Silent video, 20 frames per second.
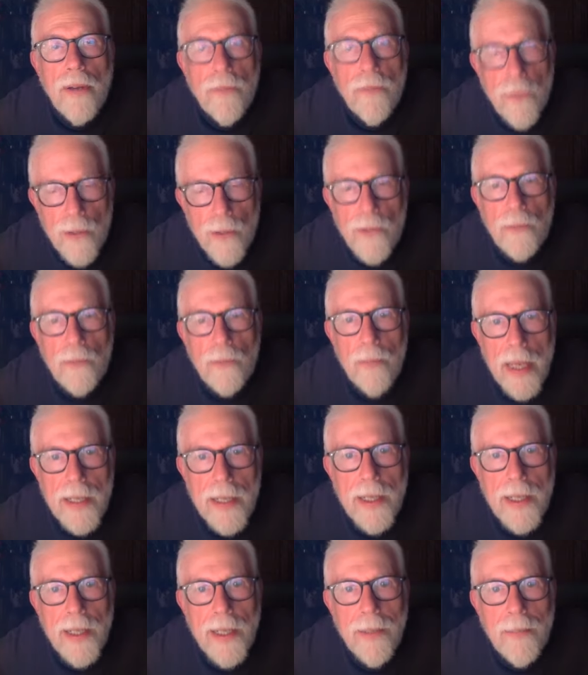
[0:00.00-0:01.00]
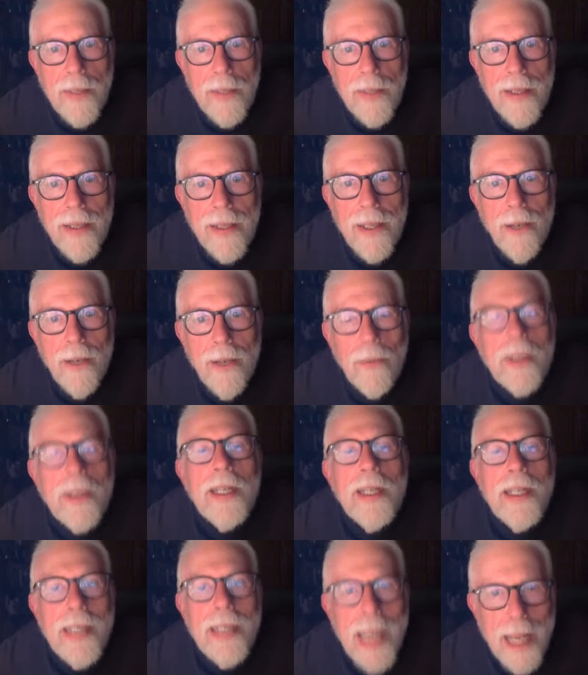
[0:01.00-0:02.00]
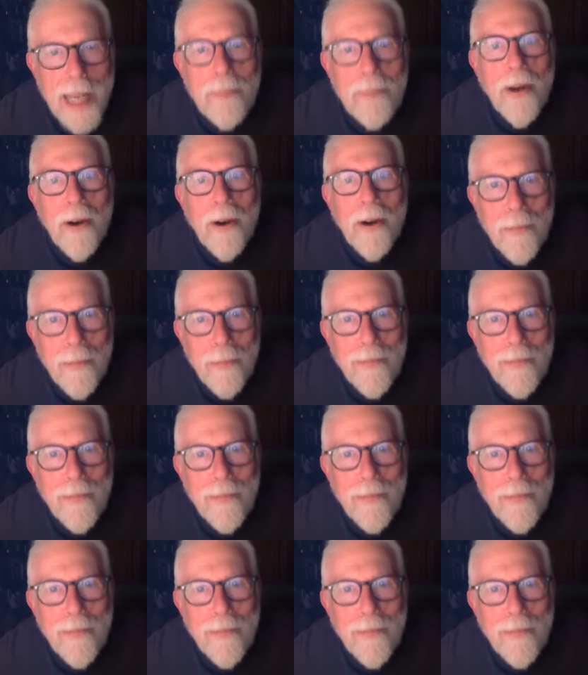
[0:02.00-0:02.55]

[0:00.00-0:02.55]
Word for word: first met him when he came home